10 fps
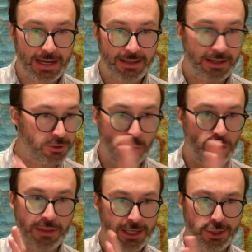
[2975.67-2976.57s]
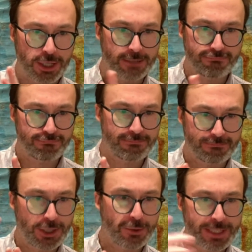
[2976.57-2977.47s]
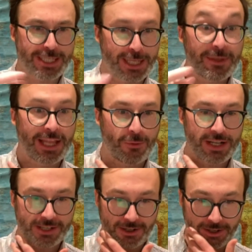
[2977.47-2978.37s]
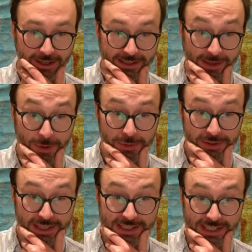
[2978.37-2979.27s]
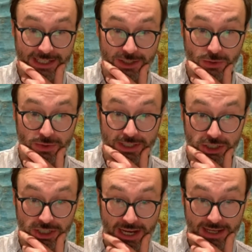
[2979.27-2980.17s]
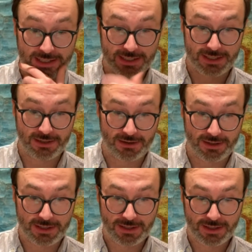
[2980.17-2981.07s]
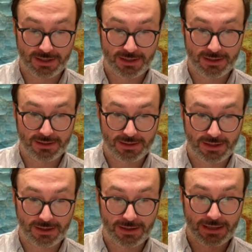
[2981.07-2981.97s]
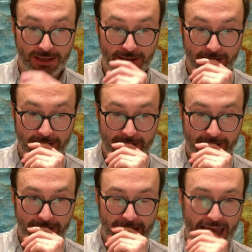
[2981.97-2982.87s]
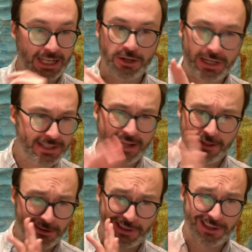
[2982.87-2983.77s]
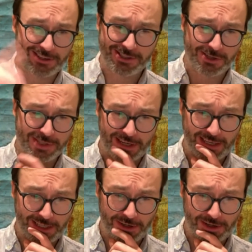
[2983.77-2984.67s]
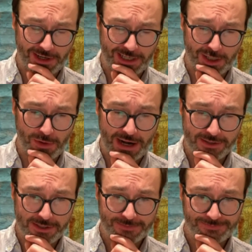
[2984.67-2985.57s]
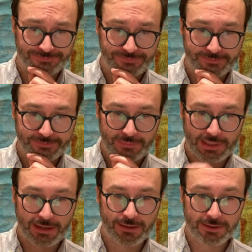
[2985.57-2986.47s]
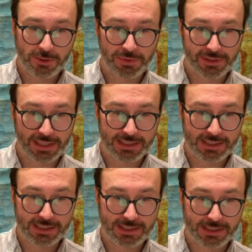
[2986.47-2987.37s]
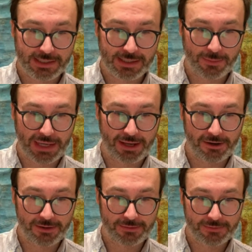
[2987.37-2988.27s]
tool that you can use to simulate what it's going to look like. So I'm going to put this into the chat to start, okay? And you don't need to download anything. You can just use it in your browser. I'll also put this in a banner.